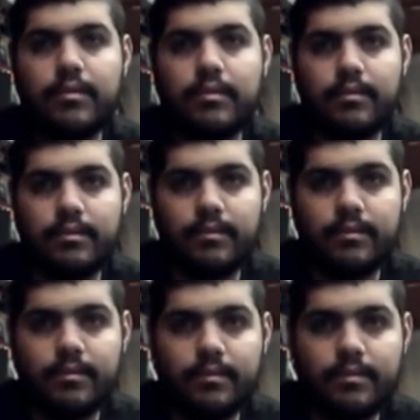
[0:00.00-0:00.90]

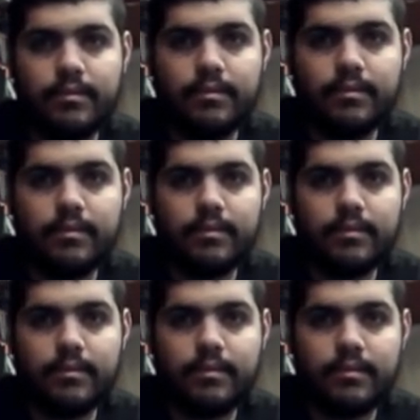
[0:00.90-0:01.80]

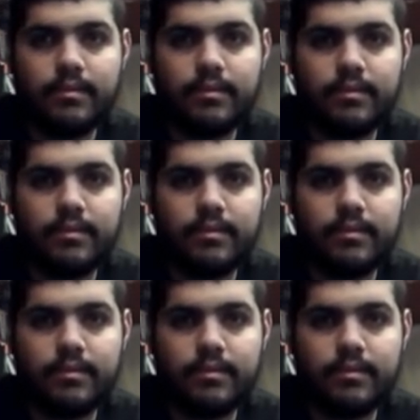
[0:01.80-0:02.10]
(not speaking)